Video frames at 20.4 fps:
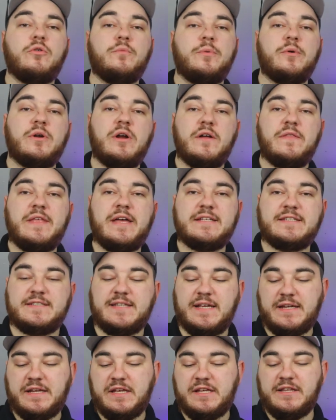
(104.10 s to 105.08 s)
to put on that
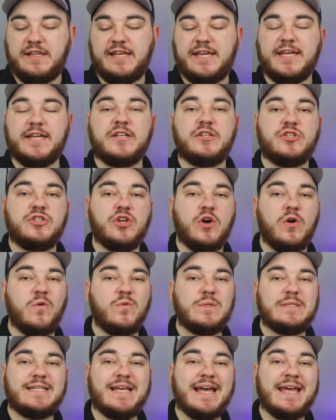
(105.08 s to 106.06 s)
second leg,
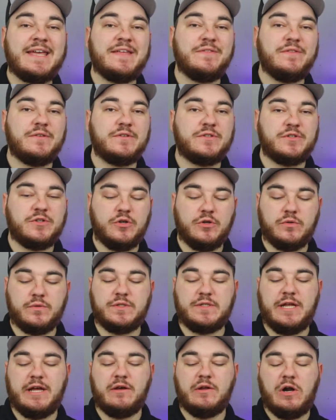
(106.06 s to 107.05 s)
don't tighten the
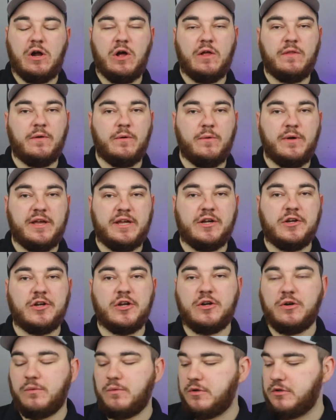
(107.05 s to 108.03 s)
screws down all the way. You're
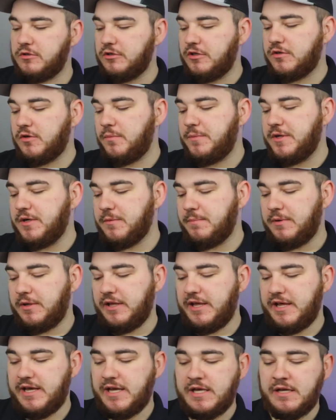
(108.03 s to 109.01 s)
going to want a little bit of
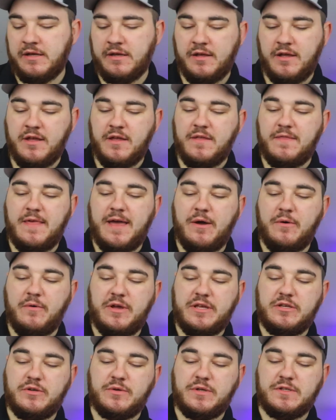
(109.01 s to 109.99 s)
play. That
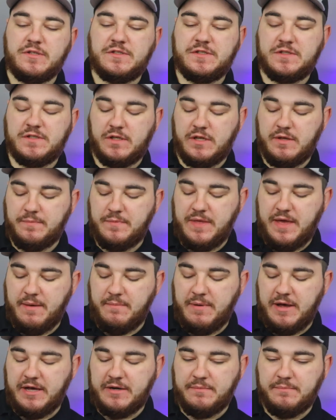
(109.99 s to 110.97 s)
way you can slip
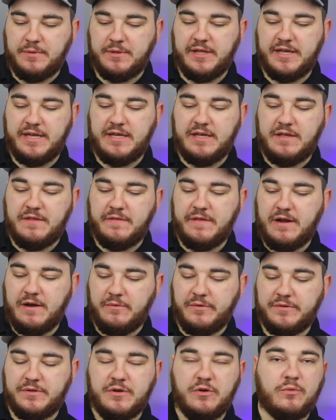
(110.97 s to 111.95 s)
that bottom plate in there
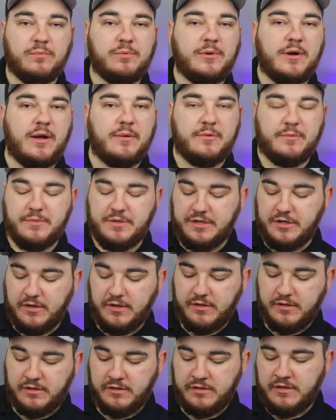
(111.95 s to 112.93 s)
with no problem at
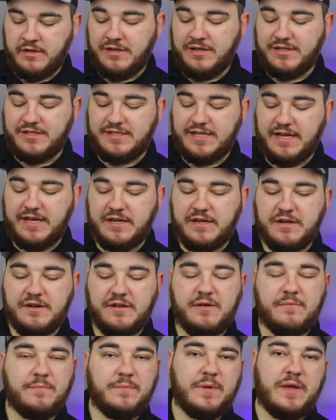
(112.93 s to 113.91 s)
all. Tighten it
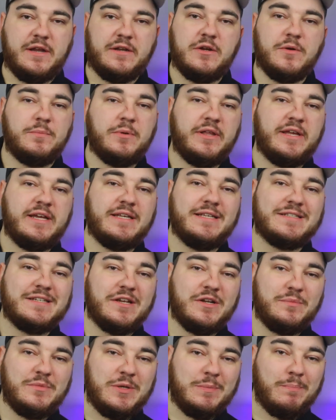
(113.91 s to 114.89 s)
up and your plate is
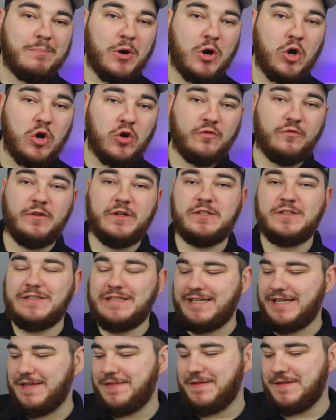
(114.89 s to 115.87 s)
going to be
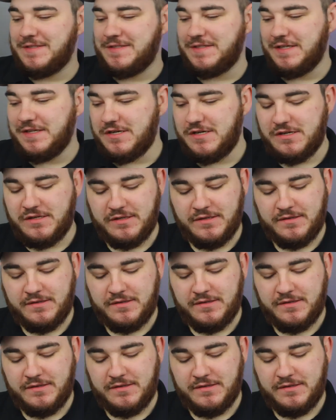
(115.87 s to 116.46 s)
perfectly in the center.